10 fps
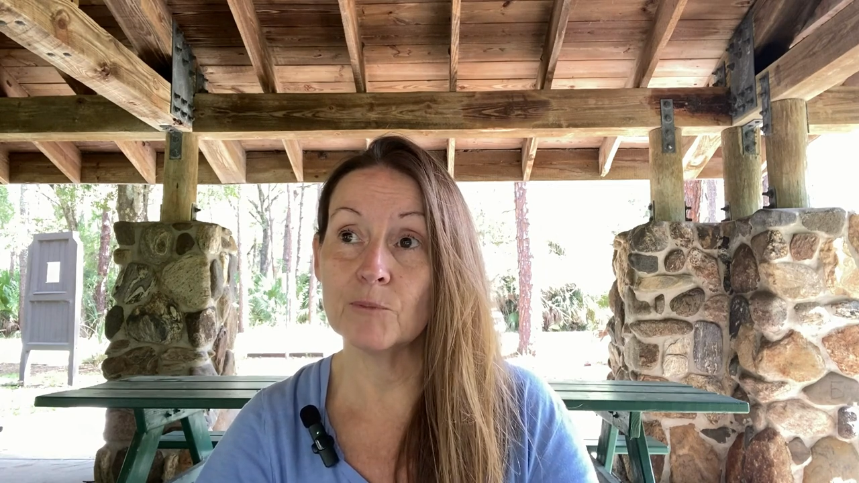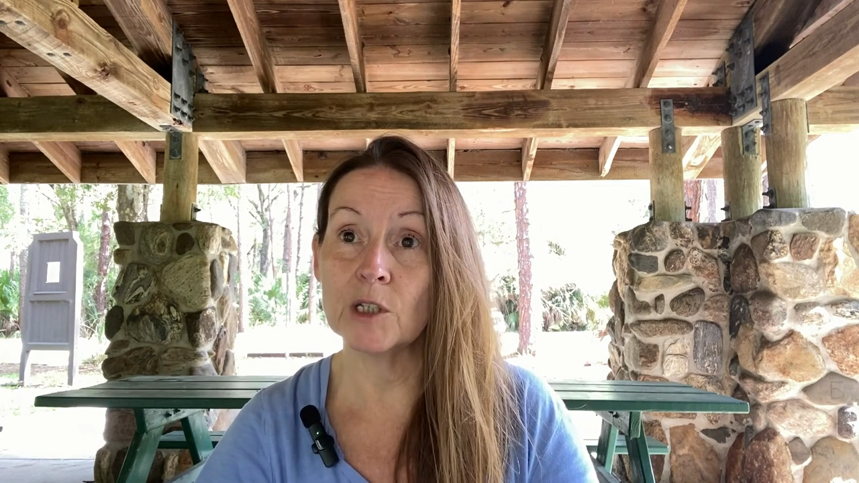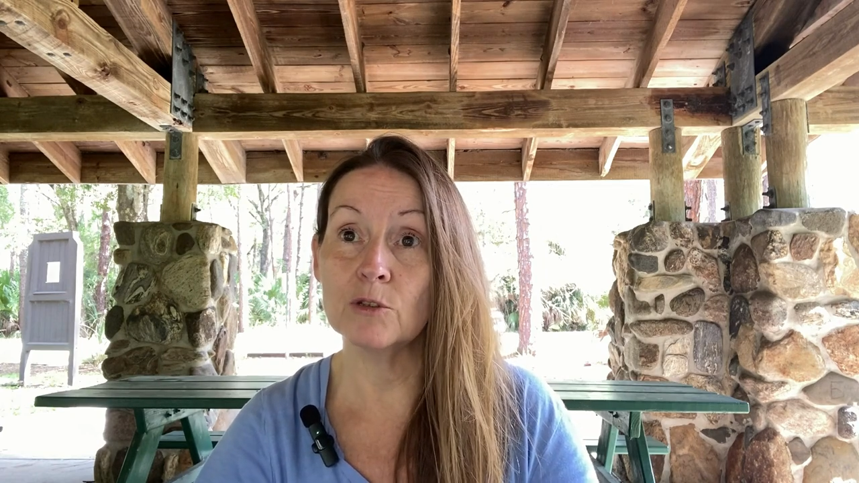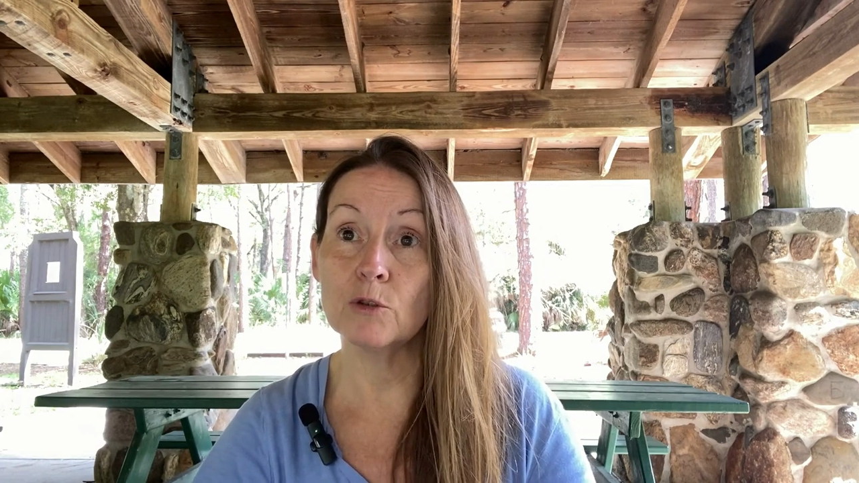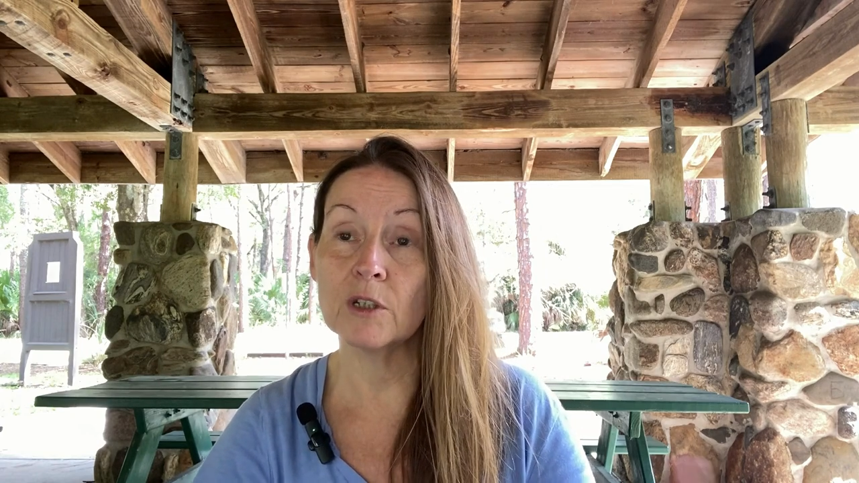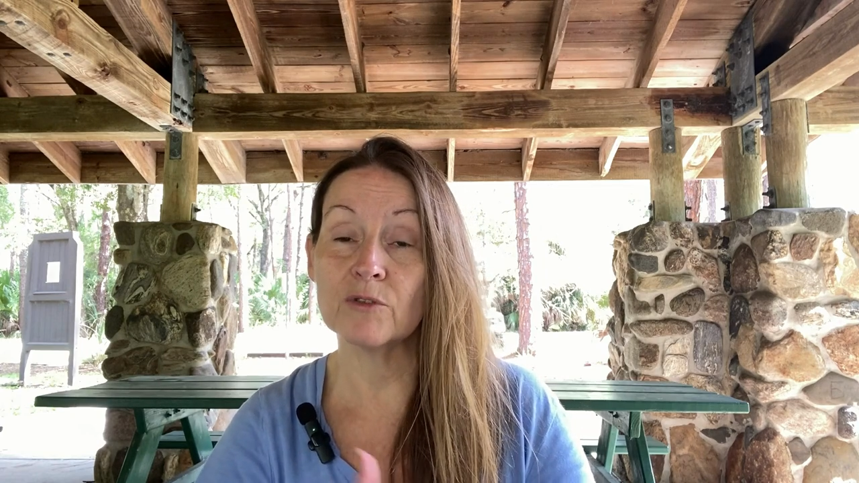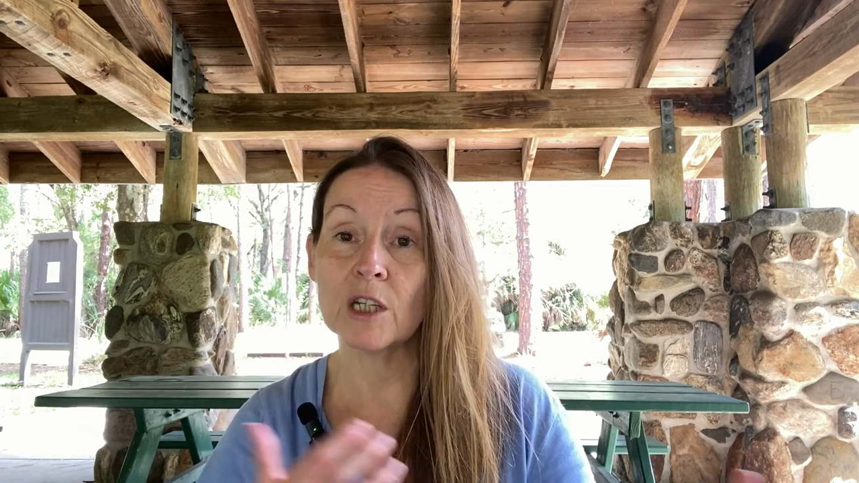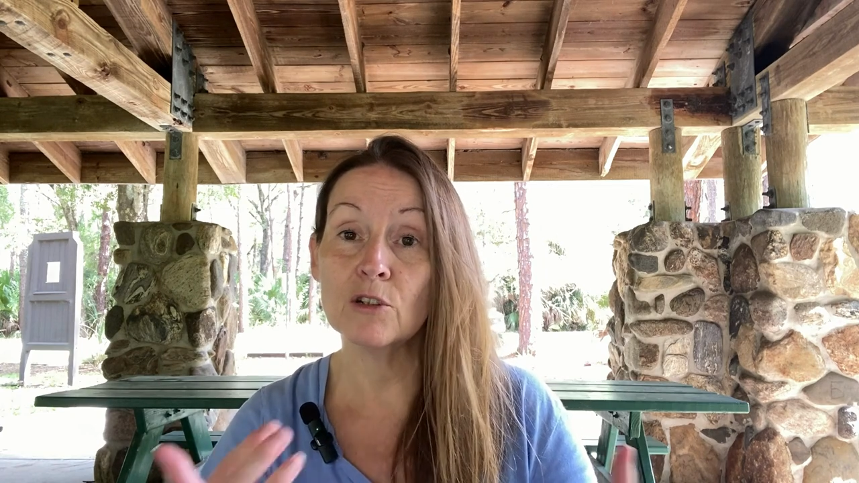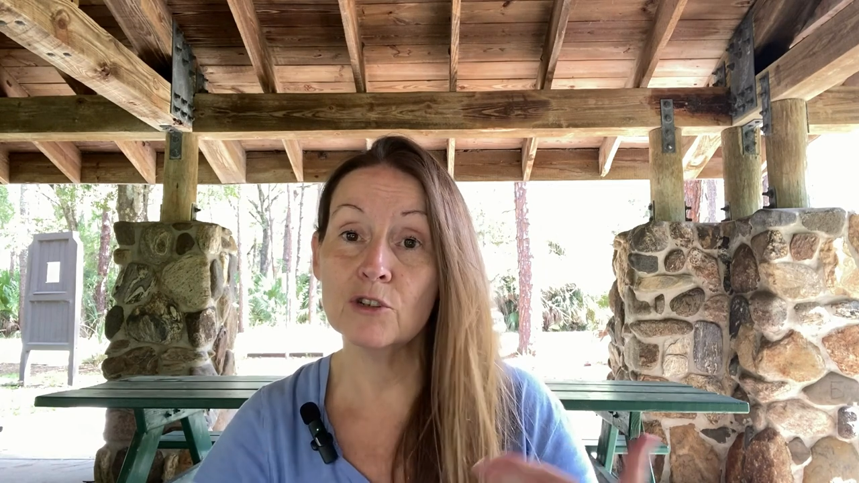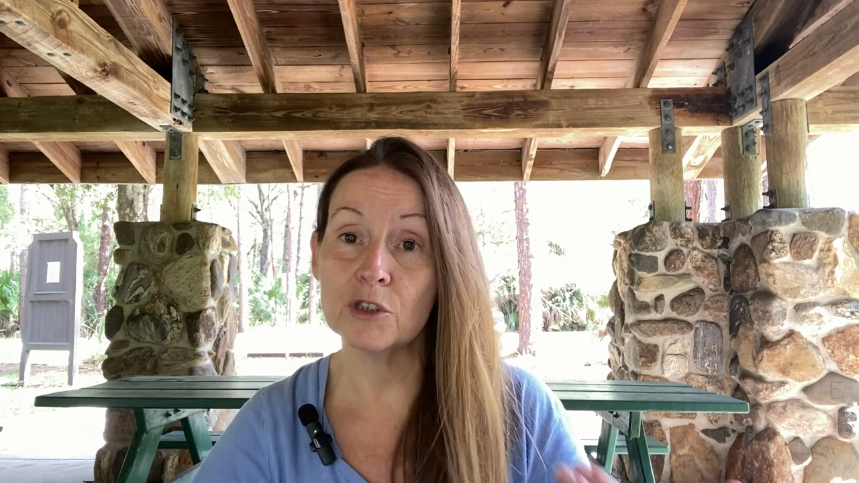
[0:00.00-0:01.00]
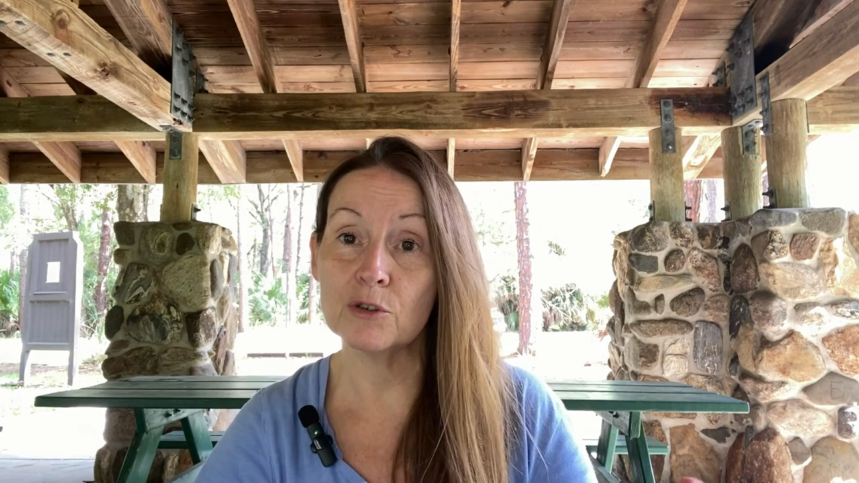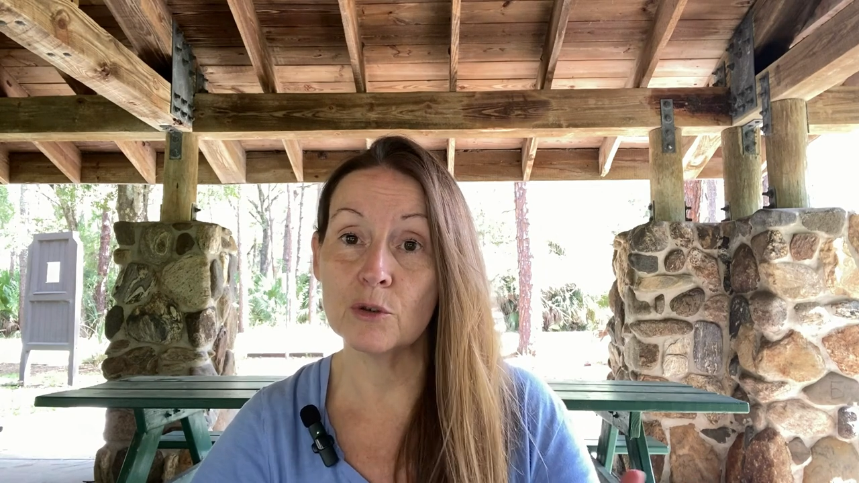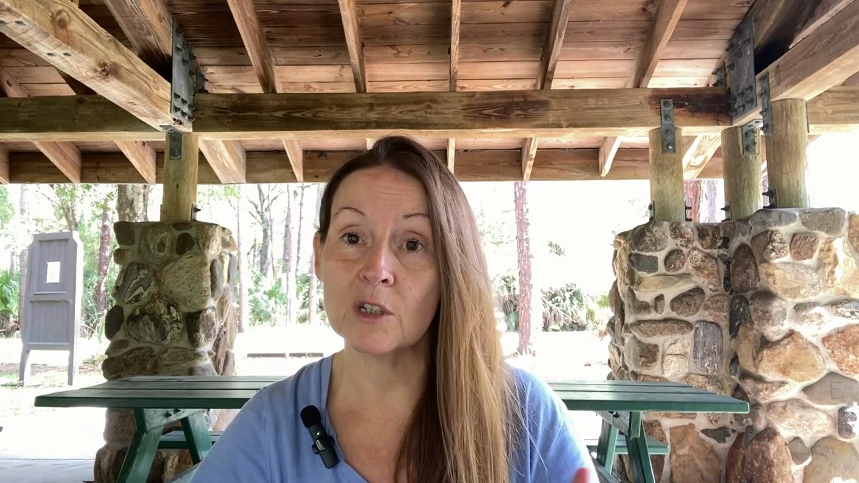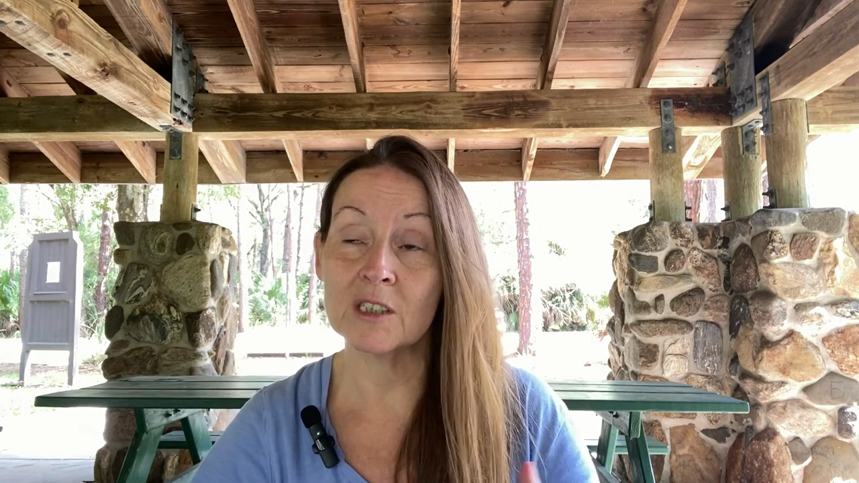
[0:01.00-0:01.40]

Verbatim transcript: and you give energy to it.